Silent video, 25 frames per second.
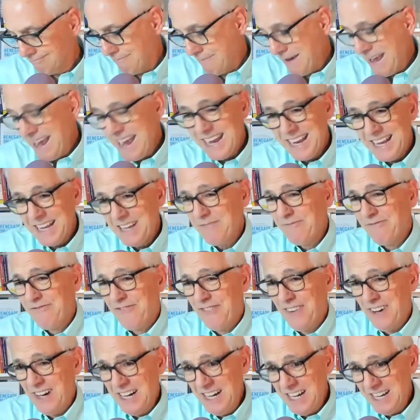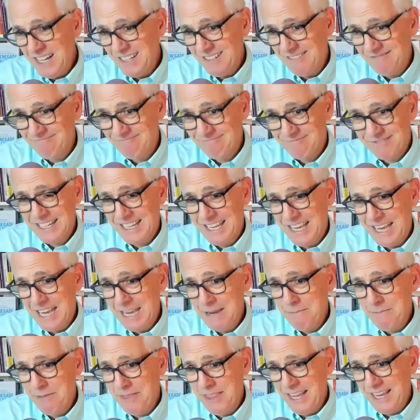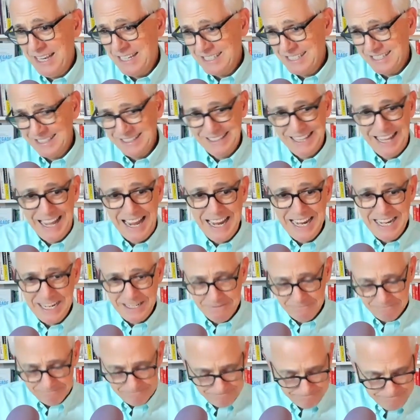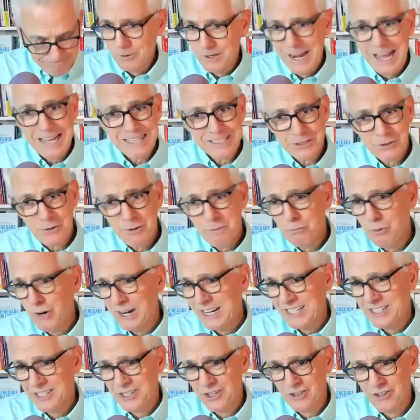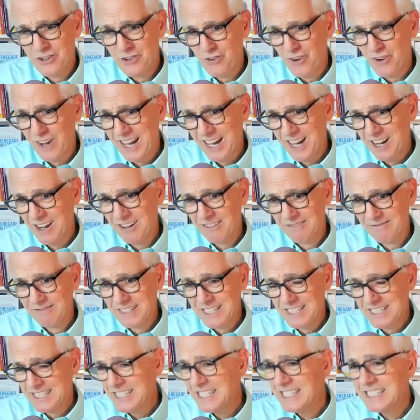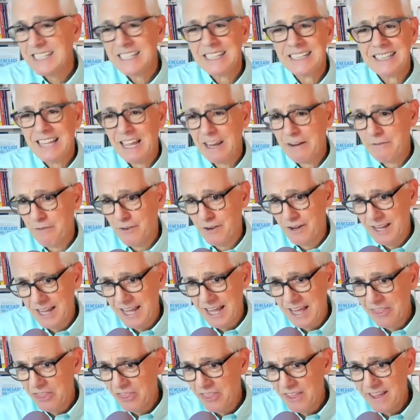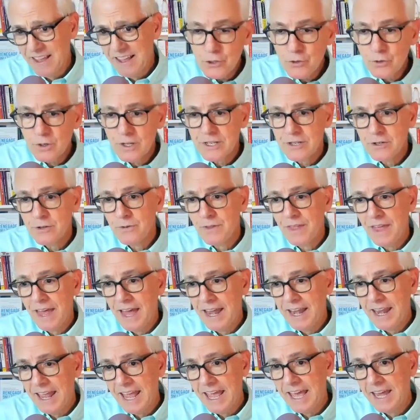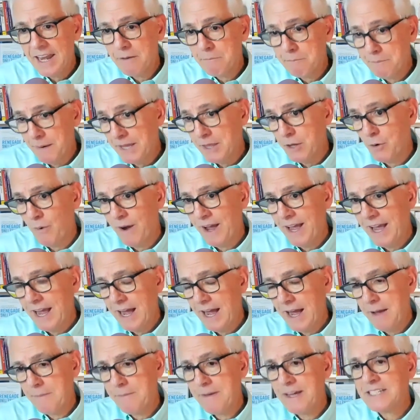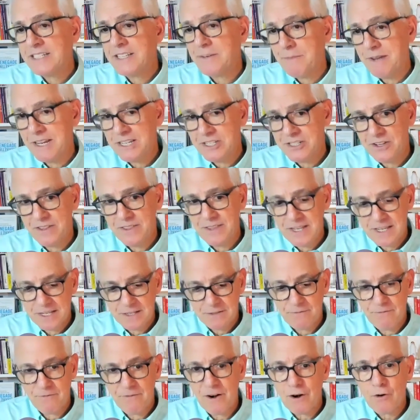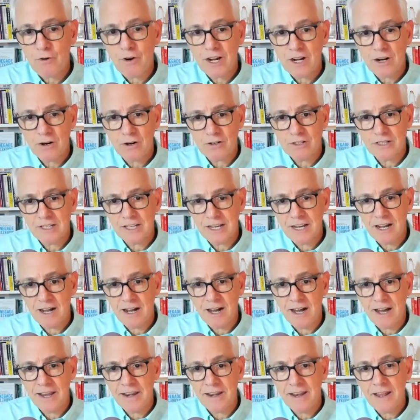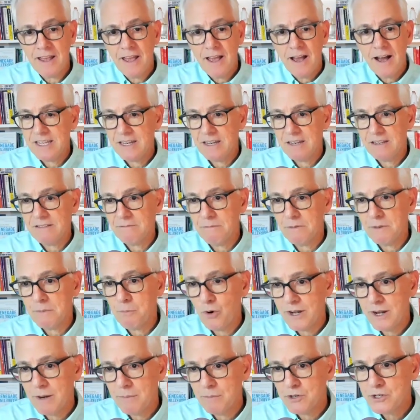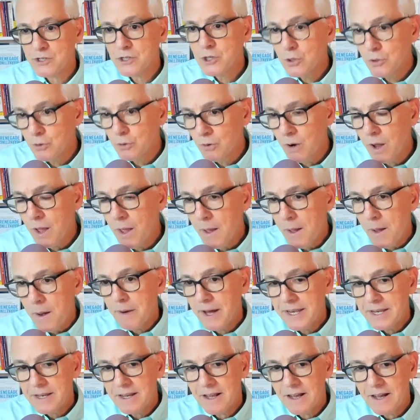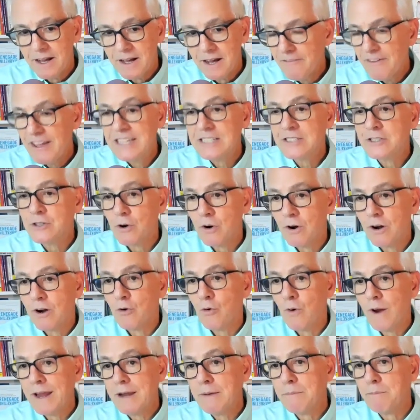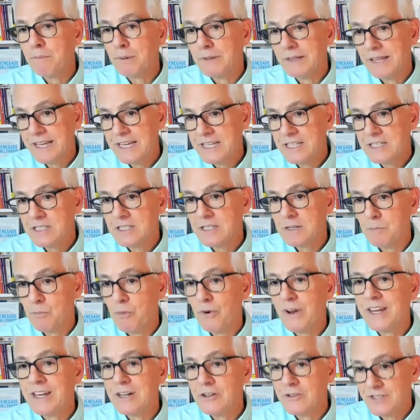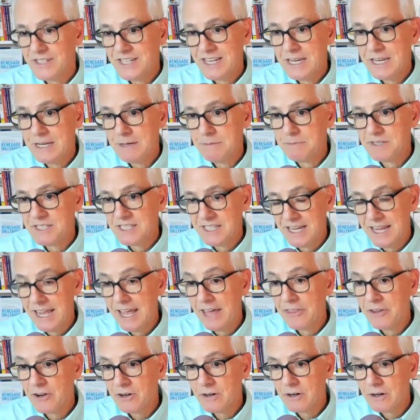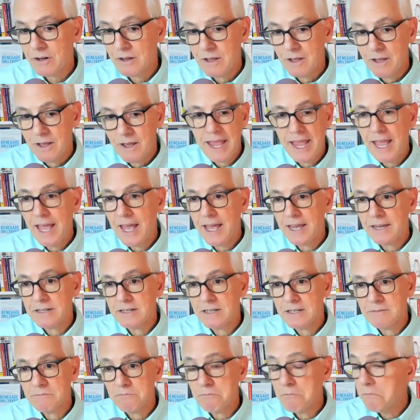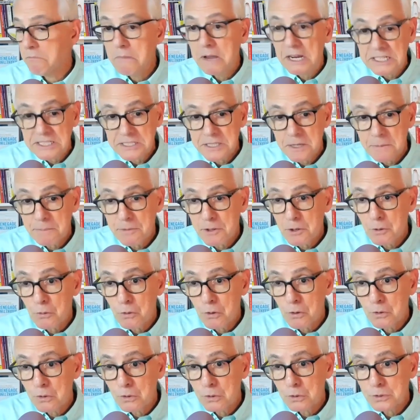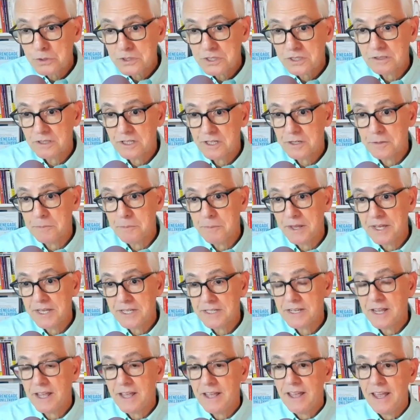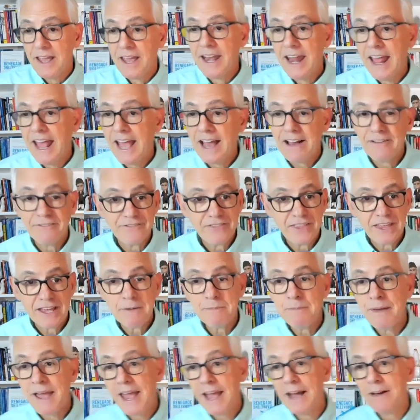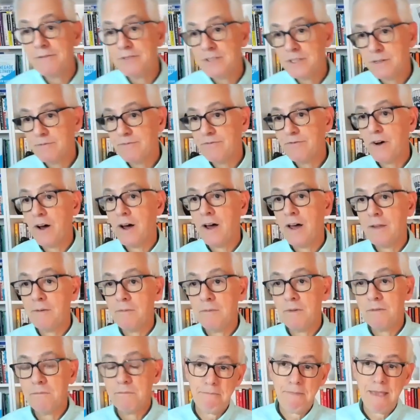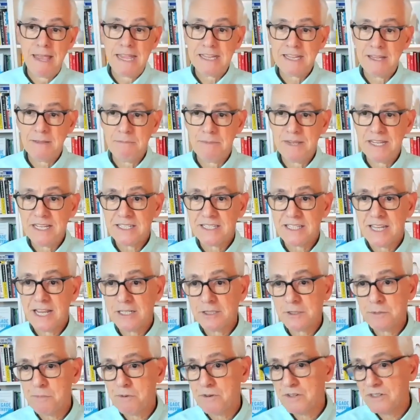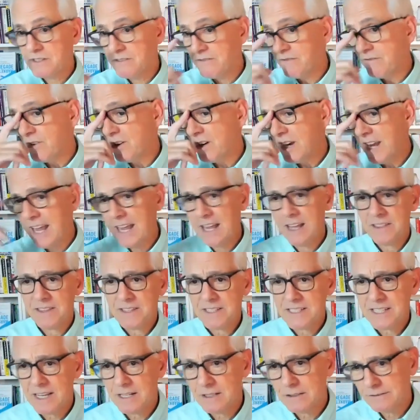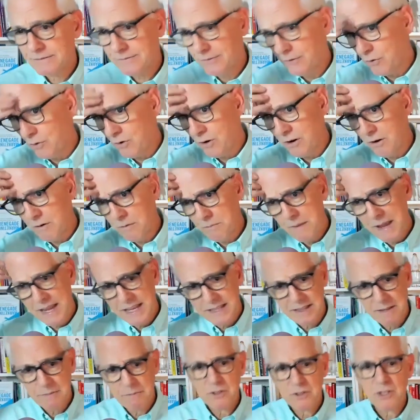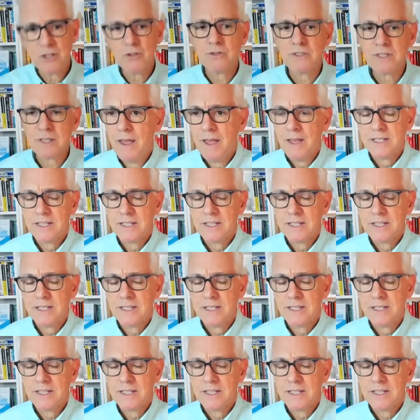make it fun, to keep things light. We're not doing brain surgery here. This isn't life or death. You can do that. And by the way, I meant to mention this very early on in point number two, but events are a great place to bring your teams together and mix up their roles a little bit and have them have some fun. Make them be a salesperson for a day on the sales floor, or make them do